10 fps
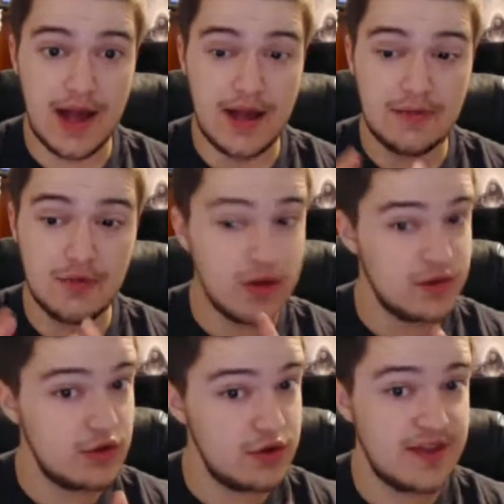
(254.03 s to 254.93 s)
the
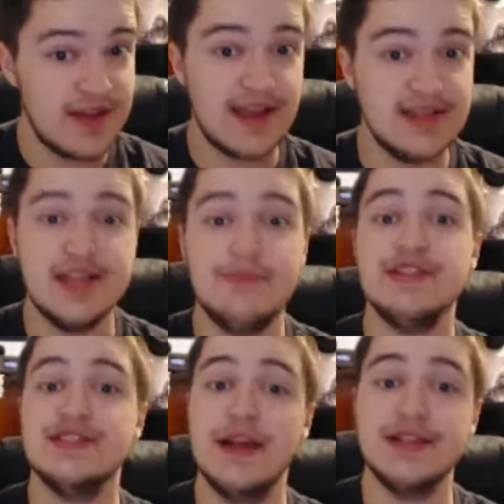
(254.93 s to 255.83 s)
one good thing I can say
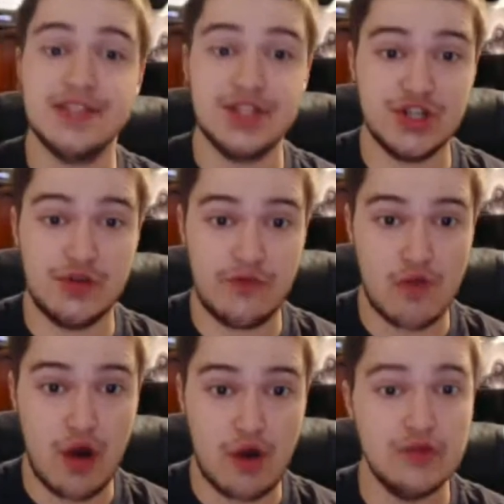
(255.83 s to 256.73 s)
about tonight's edition of
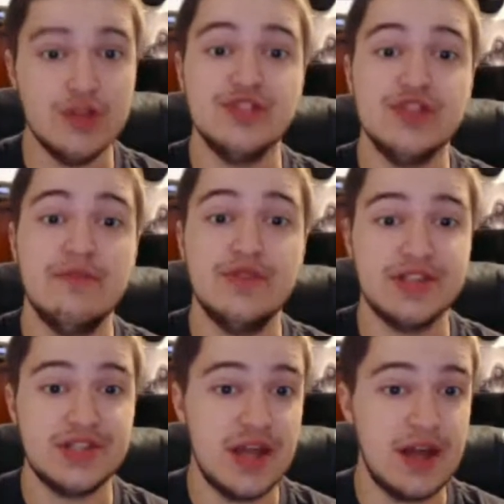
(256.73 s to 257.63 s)
Raw was that we
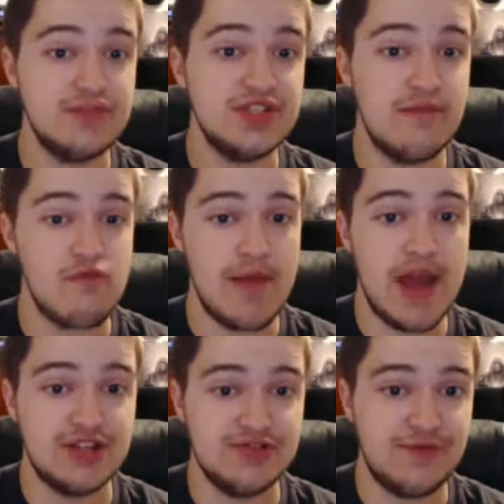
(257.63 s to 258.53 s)
set up several
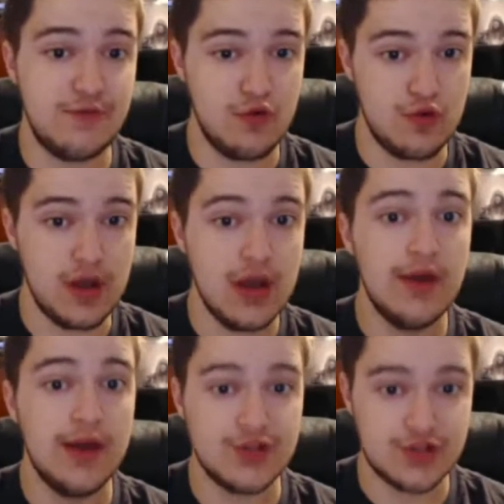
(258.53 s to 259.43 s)
matches for
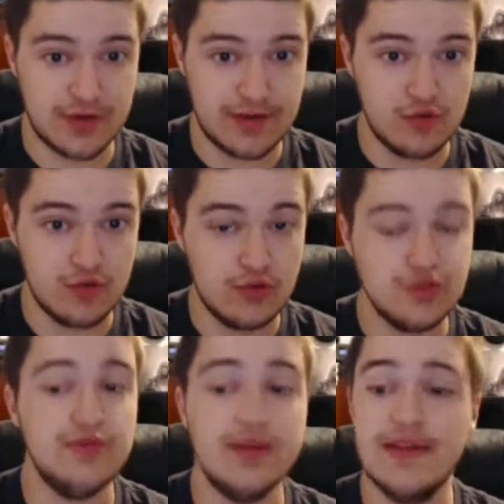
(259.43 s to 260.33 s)
Extreme
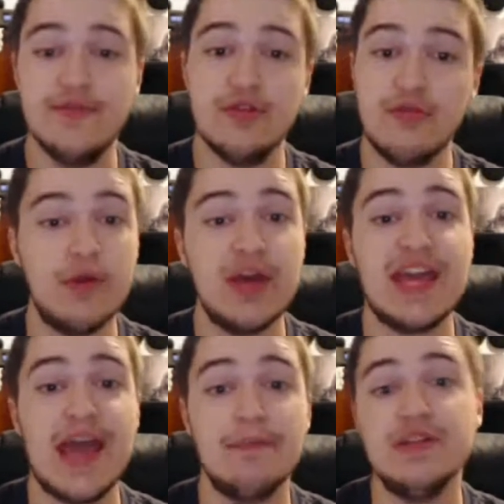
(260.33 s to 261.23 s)
Rules. We only have a 3-week
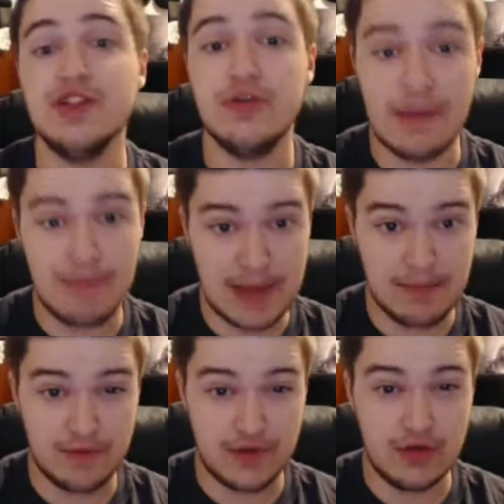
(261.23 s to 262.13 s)
gap until that
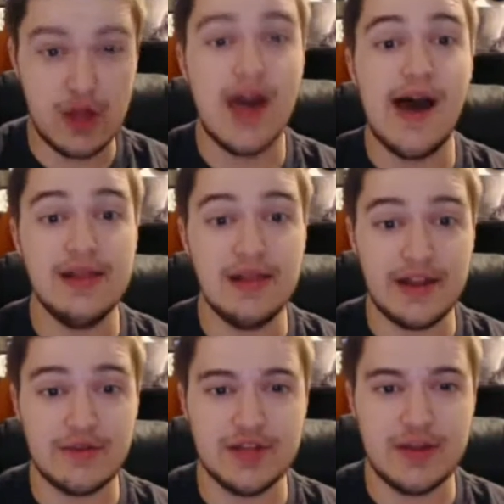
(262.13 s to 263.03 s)
pay-per-view. I
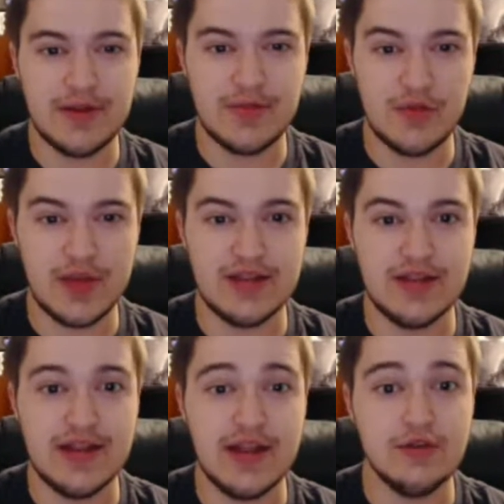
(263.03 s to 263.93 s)
liked what WWE
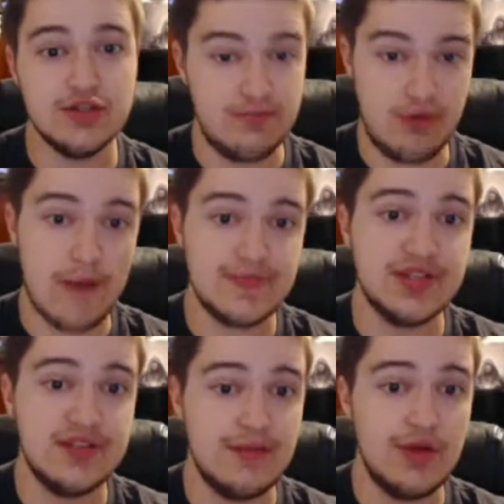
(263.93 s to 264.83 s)
did here, so props
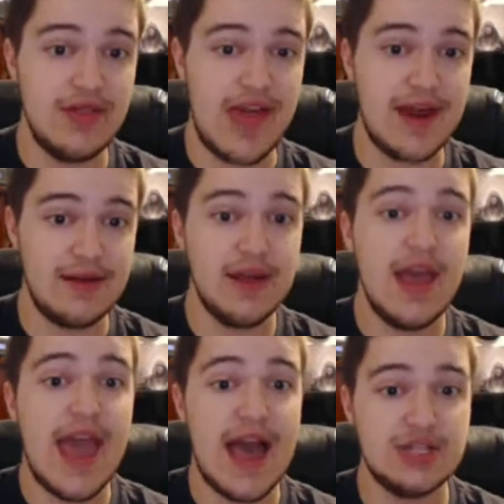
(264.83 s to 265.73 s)
to them on that
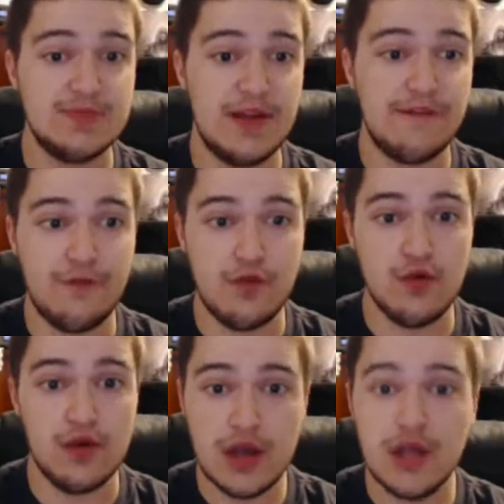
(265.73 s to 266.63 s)
aspect
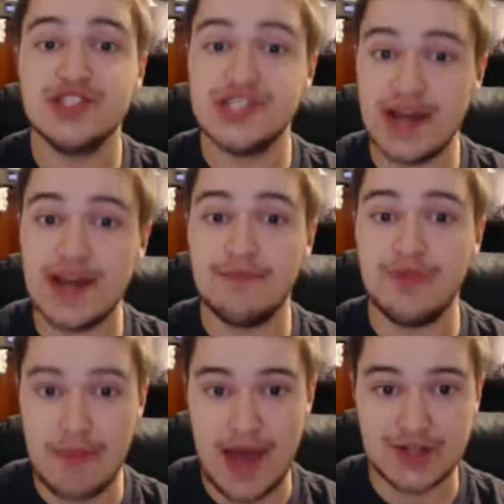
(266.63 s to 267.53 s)
for setting up
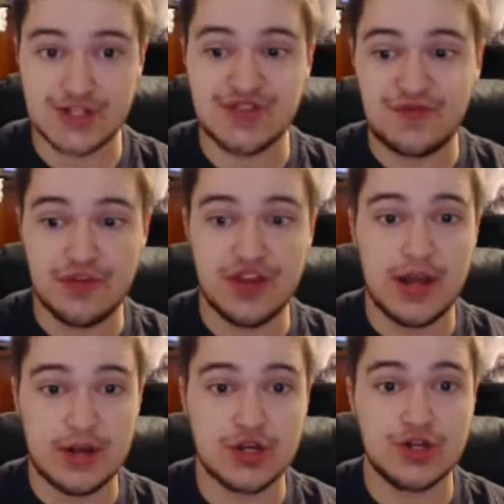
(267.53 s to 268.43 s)
the matches for the
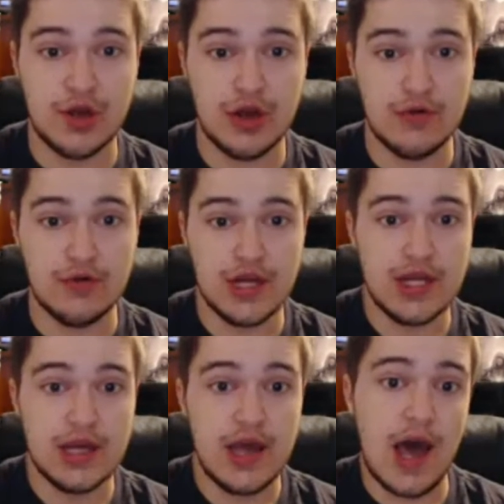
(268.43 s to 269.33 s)
next show.
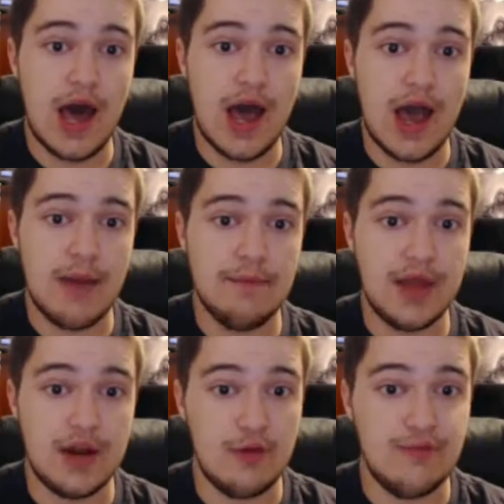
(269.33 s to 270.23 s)

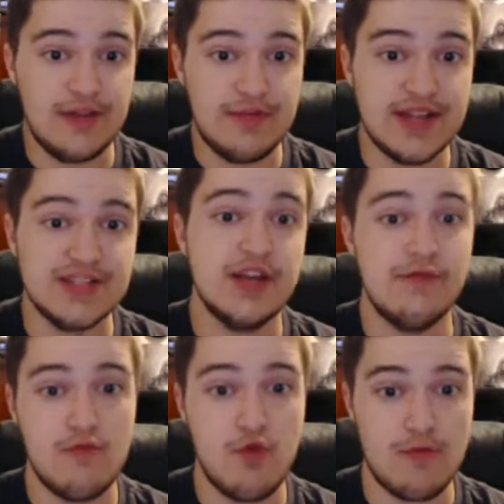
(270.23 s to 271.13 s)
And hopefully we get
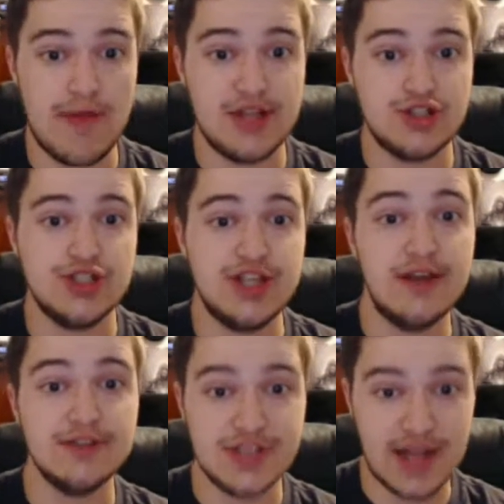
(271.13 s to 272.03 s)
several more matches
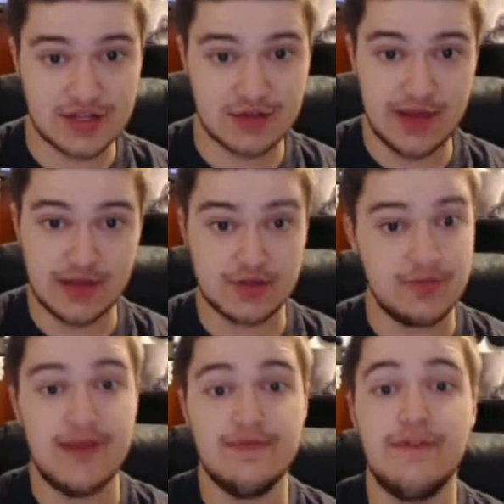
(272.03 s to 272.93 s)
announced next week, so
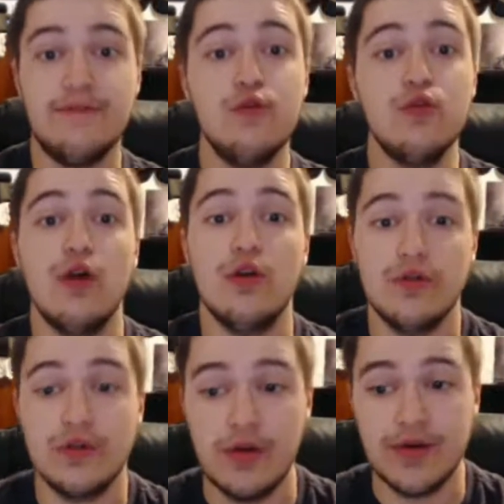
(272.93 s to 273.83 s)
we have that full
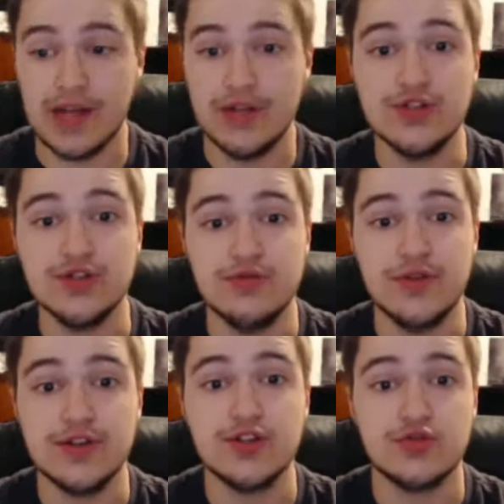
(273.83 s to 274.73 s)
card going into
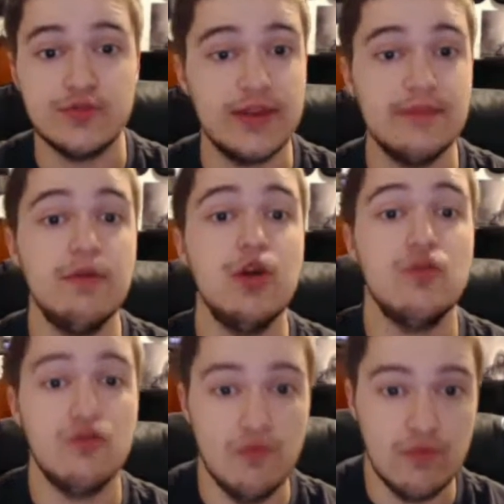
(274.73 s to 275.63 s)
Extreme
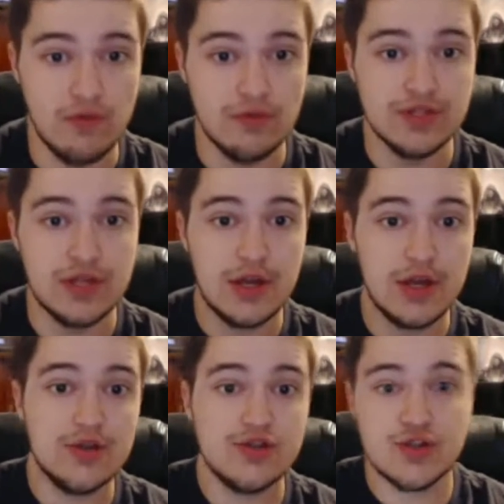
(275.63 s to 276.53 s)
Rules.
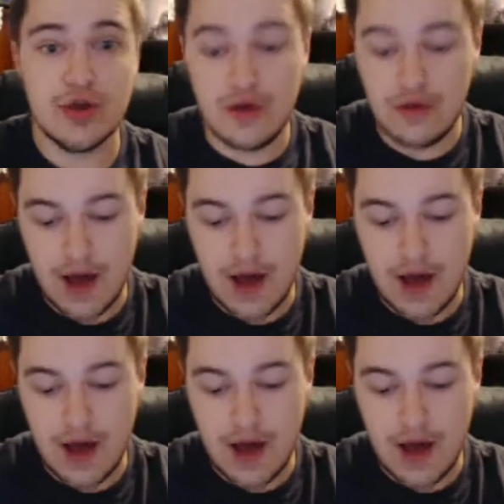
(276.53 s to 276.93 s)
So,